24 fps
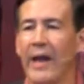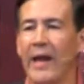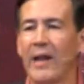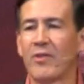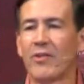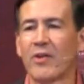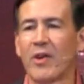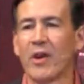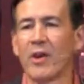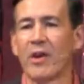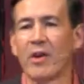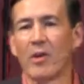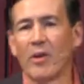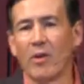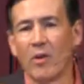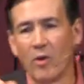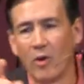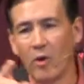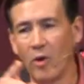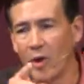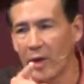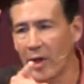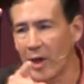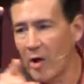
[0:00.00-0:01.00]
it's going
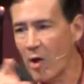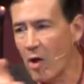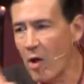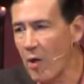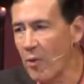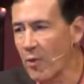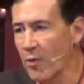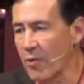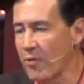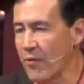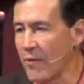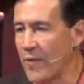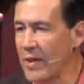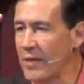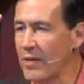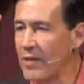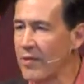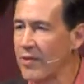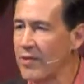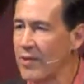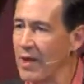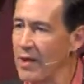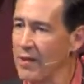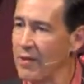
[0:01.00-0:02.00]
to look at all those events
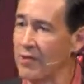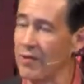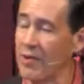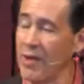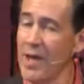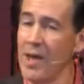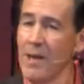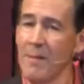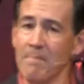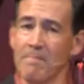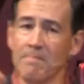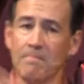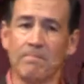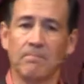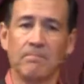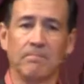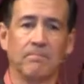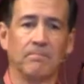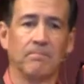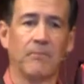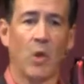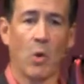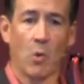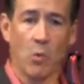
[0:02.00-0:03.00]
and say, see,
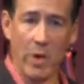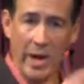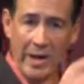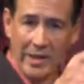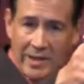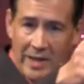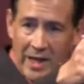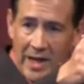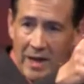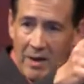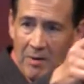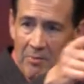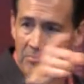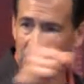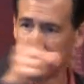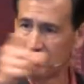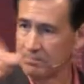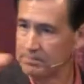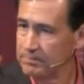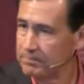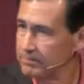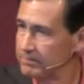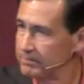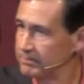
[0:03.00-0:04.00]
right there,
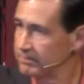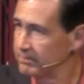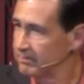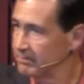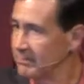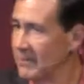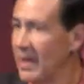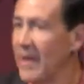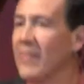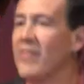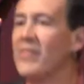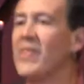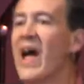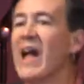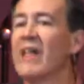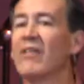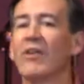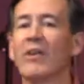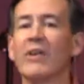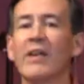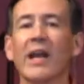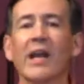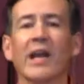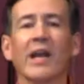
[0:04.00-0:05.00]

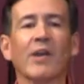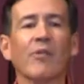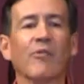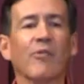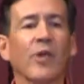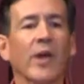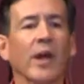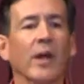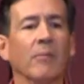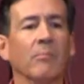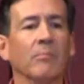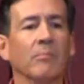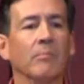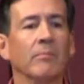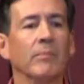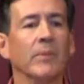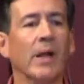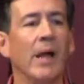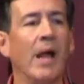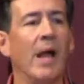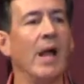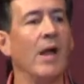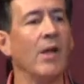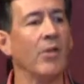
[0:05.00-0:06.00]
that's a negative thing.
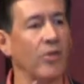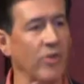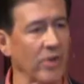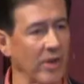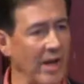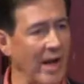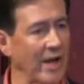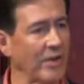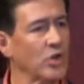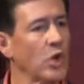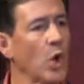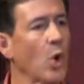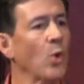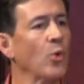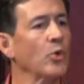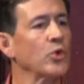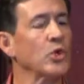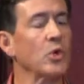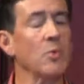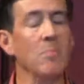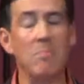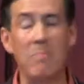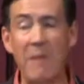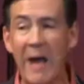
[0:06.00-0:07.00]
See, I
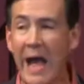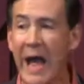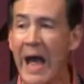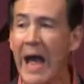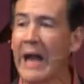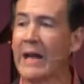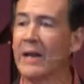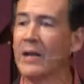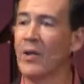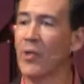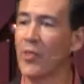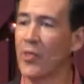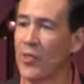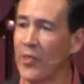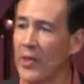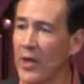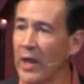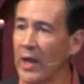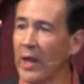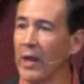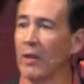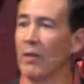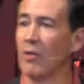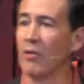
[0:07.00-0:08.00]
told you, bad
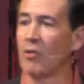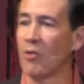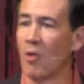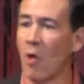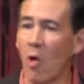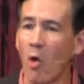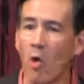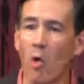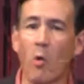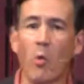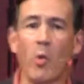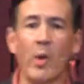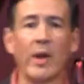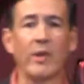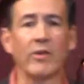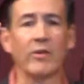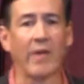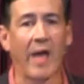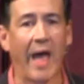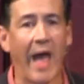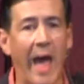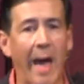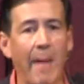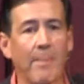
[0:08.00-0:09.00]
things
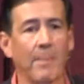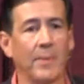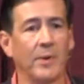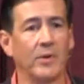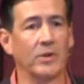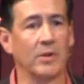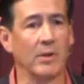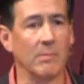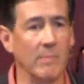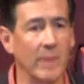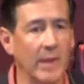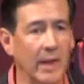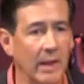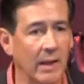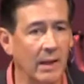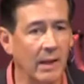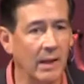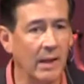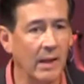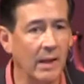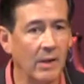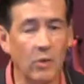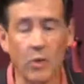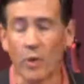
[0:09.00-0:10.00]
always happen to me.
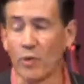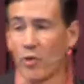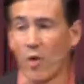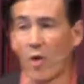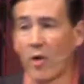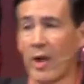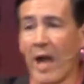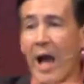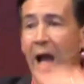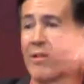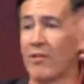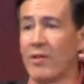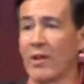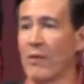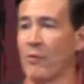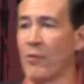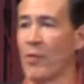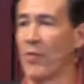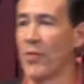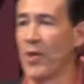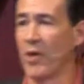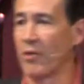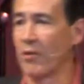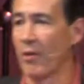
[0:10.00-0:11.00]
Of course, all kinds of
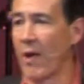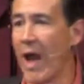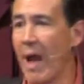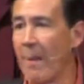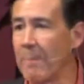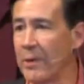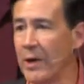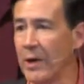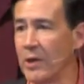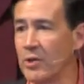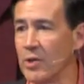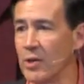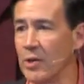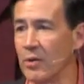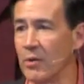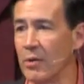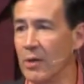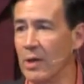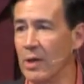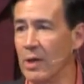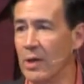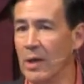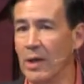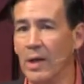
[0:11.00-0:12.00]
different things are happening to you,
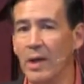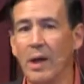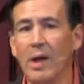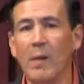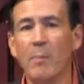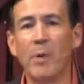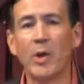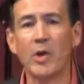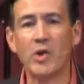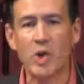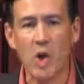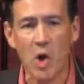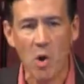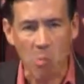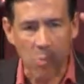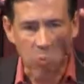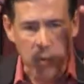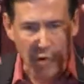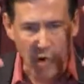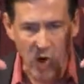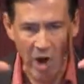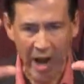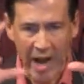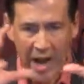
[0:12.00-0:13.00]
but your
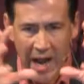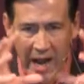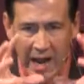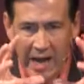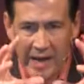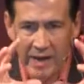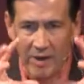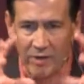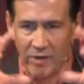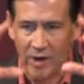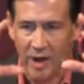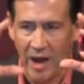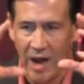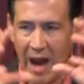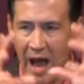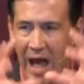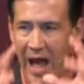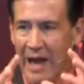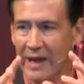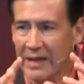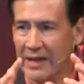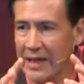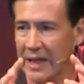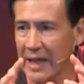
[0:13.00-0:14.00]
brain is
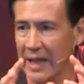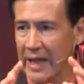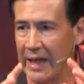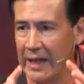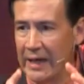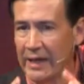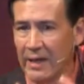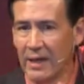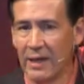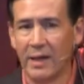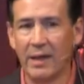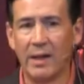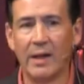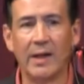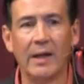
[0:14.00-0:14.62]
locked in